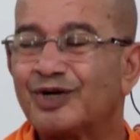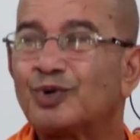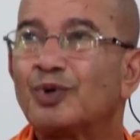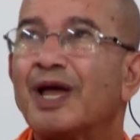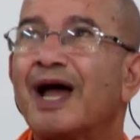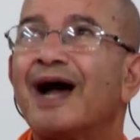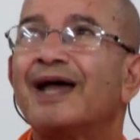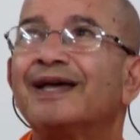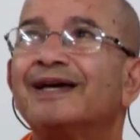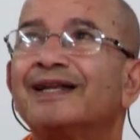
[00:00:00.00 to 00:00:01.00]
to a
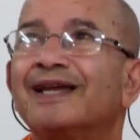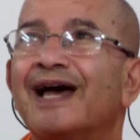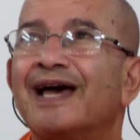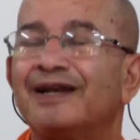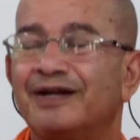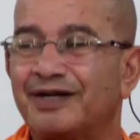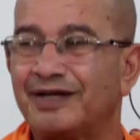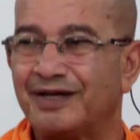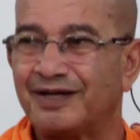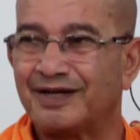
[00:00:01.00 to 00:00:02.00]
higher reality.
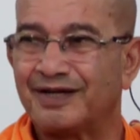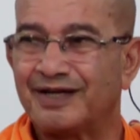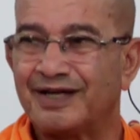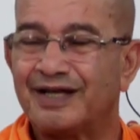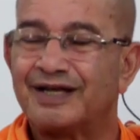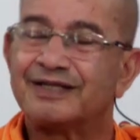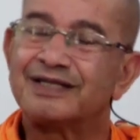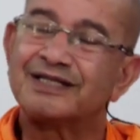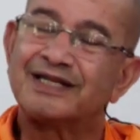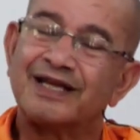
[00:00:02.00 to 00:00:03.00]

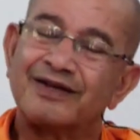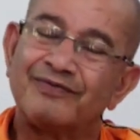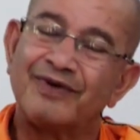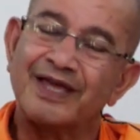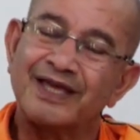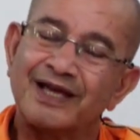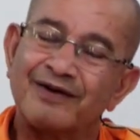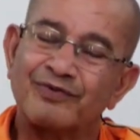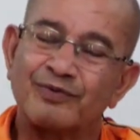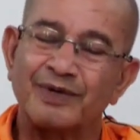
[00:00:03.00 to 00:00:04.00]
Just like waking up
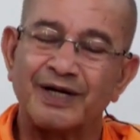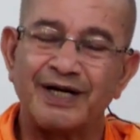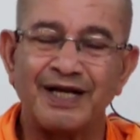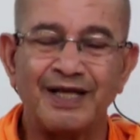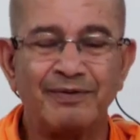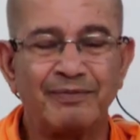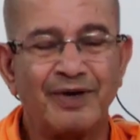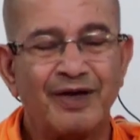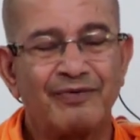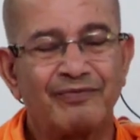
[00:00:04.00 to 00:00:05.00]
from the dream
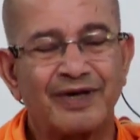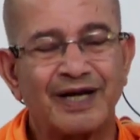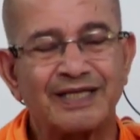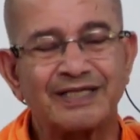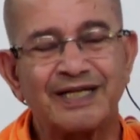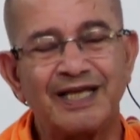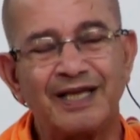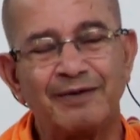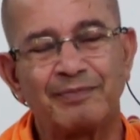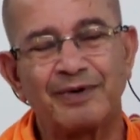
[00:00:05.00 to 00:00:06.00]
when I
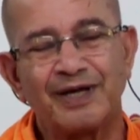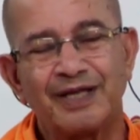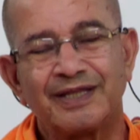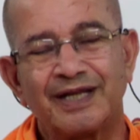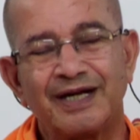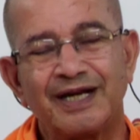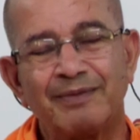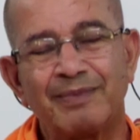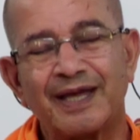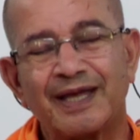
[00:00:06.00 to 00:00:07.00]
sleep, the dream
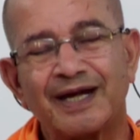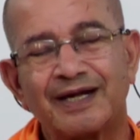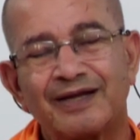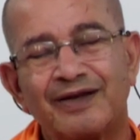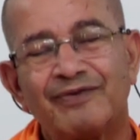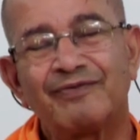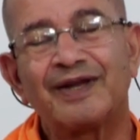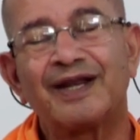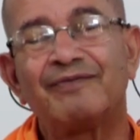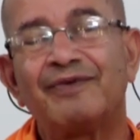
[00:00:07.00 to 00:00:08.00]
I get. When
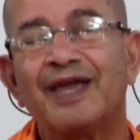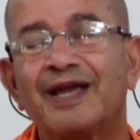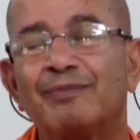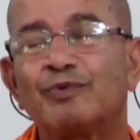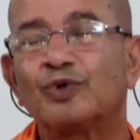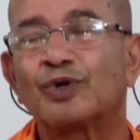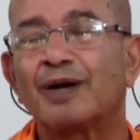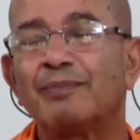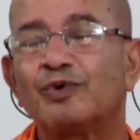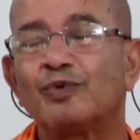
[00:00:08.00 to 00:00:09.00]
I wake up to
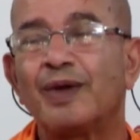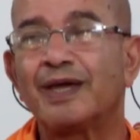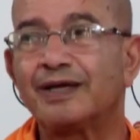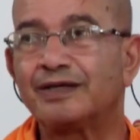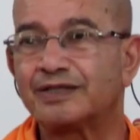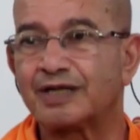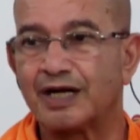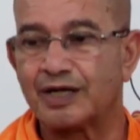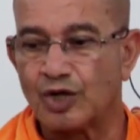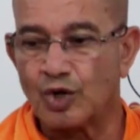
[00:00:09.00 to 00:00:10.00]
come to waking state,
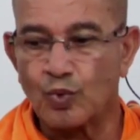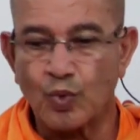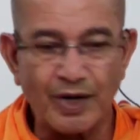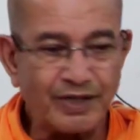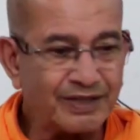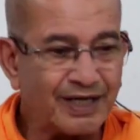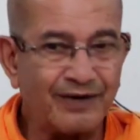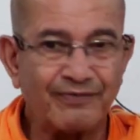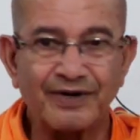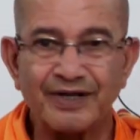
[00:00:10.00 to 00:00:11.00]
what is the
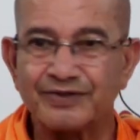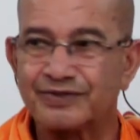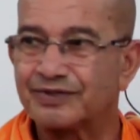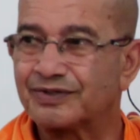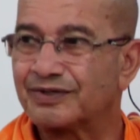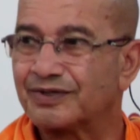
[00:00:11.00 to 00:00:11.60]
difference?